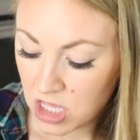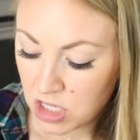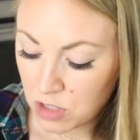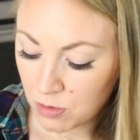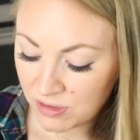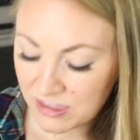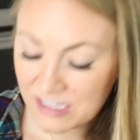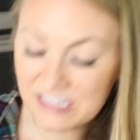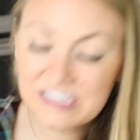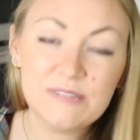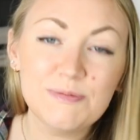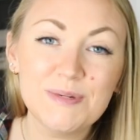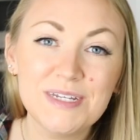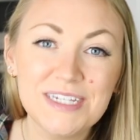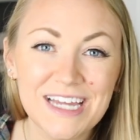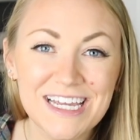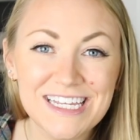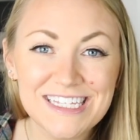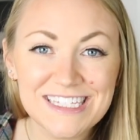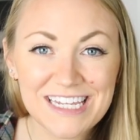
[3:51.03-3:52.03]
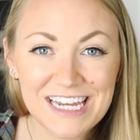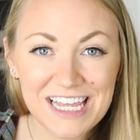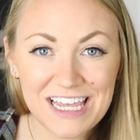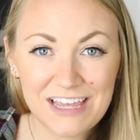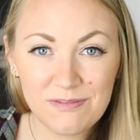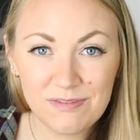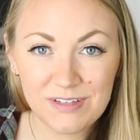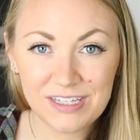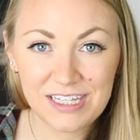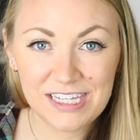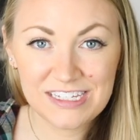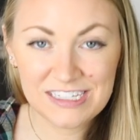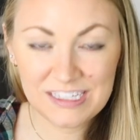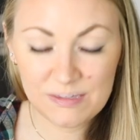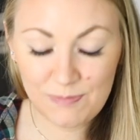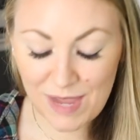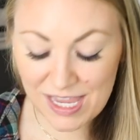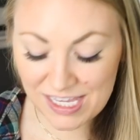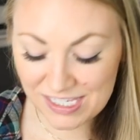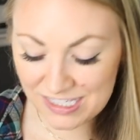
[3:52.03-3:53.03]
You want these to be nice and evenly
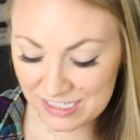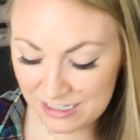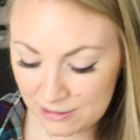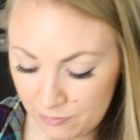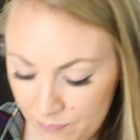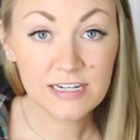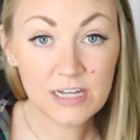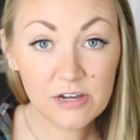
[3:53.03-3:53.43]
spaced.